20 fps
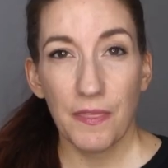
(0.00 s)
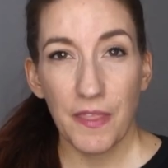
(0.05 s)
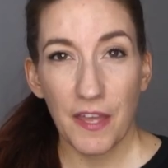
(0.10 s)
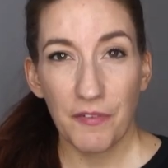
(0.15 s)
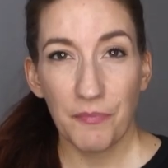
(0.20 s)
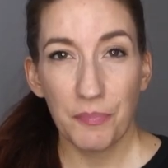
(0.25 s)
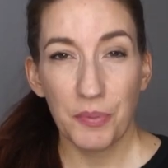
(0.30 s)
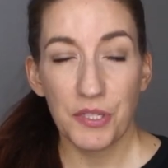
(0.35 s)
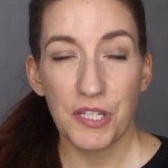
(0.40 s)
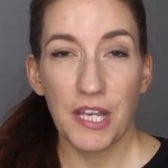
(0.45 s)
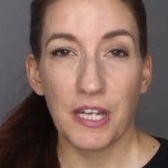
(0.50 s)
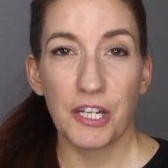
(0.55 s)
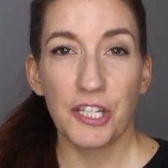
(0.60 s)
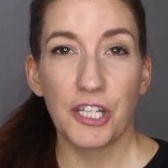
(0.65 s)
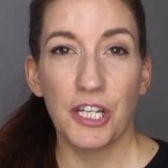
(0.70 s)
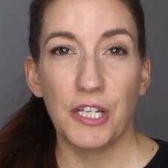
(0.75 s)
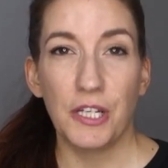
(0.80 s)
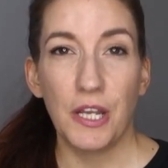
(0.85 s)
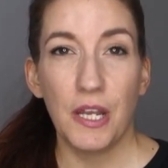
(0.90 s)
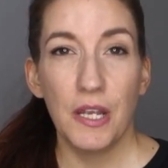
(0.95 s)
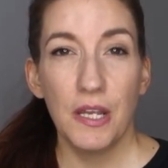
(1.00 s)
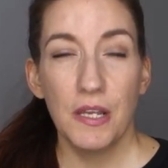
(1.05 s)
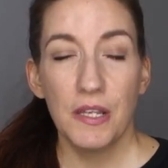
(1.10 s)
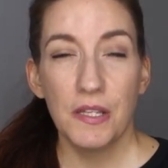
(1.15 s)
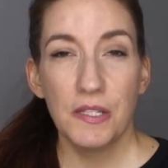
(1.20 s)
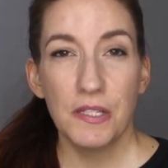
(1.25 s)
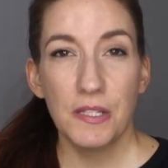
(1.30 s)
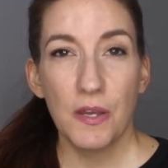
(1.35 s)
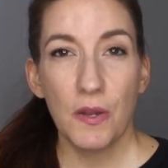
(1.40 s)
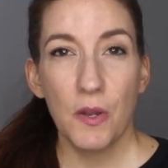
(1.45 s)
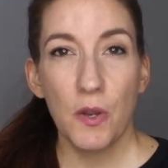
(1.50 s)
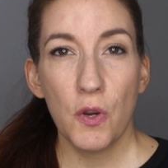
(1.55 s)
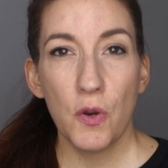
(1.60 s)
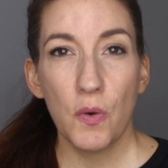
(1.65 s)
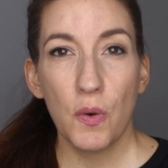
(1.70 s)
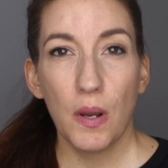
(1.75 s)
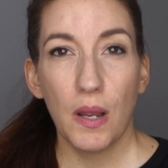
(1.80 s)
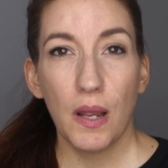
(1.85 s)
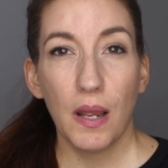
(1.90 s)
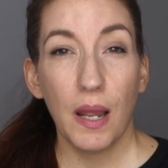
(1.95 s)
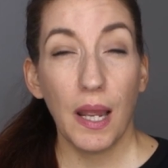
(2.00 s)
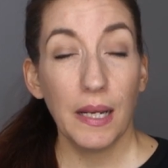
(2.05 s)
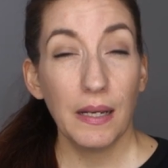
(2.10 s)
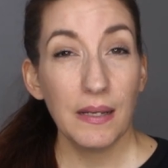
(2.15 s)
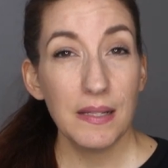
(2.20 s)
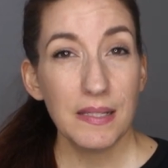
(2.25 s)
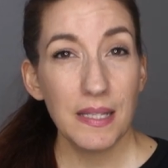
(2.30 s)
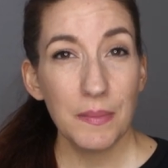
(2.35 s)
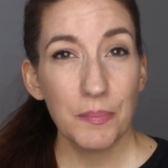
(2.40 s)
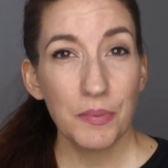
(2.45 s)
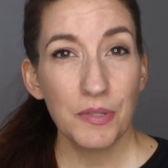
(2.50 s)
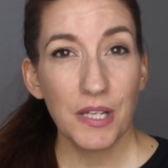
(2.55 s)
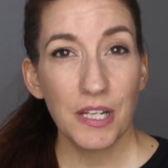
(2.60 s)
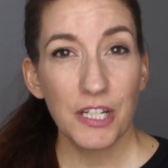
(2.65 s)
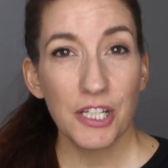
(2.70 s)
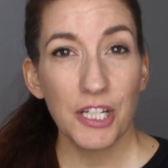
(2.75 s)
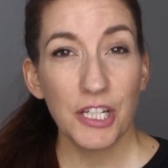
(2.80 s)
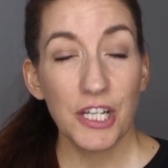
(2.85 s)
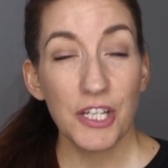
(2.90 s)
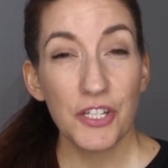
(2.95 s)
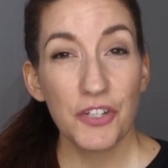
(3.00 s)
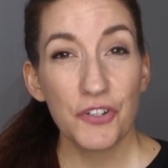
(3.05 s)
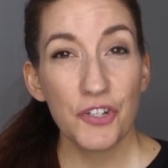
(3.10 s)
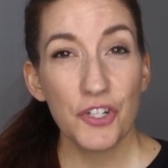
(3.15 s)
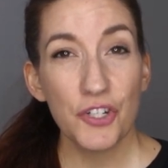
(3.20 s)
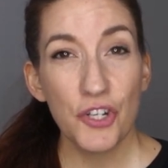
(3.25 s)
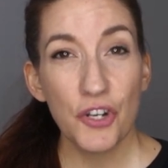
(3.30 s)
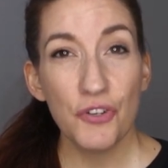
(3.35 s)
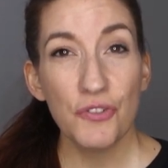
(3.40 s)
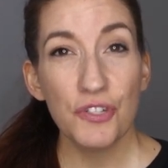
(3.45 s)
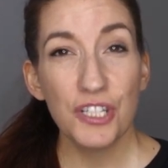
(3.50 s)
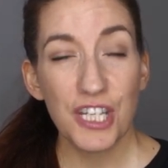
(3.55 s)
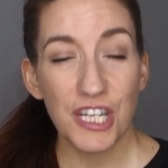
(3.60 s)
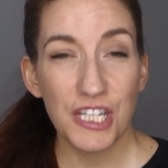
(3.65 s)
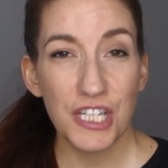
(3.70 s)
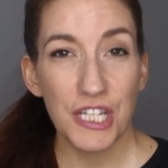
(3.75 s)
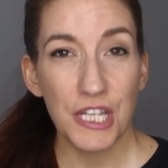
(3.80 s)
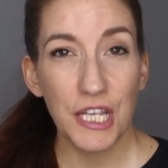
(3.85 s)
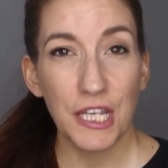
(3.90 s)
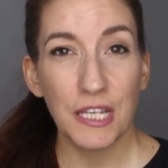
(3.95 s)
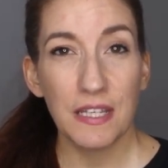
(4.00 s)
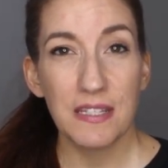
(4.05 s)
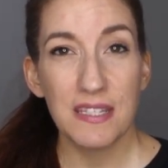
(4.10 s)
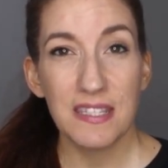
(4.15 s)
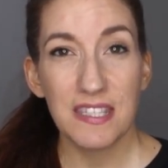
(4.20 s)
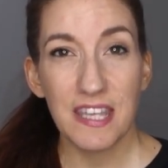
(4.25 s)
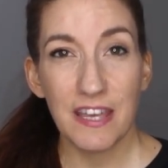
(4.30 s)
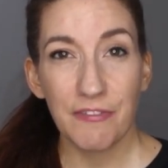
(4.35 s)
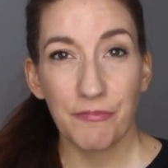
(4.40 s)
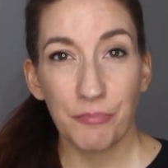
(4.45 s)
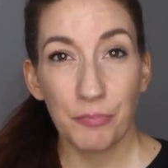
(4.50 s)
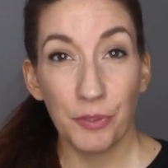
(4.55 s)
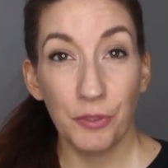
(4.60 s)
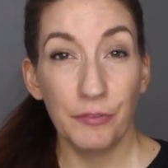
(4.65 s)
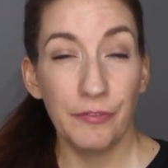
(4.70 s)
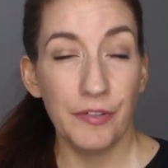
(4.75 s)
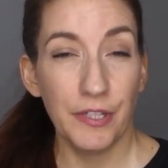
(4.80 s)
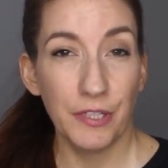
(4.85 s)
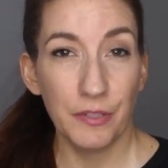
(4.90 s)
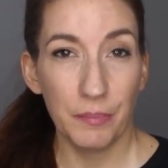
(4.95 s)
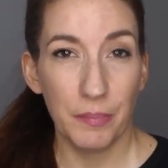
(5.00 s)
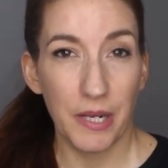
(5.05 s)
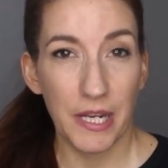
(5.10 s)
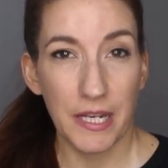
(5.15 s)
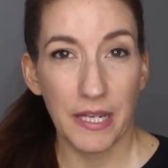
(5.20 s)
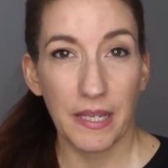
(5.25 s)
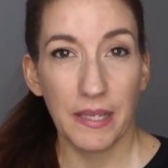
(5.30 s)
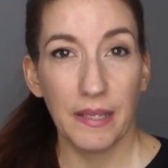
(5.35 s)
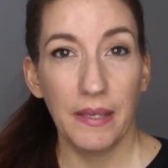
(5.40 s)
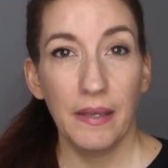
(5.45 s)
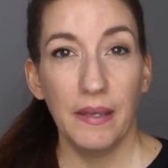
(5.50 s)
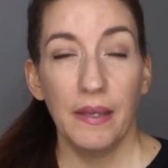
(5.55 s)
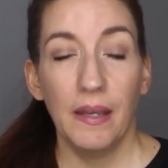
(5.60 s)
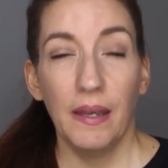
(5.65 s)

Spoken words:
theft protection. So, and I say protection because there's no such thing as theft-proofing your bike.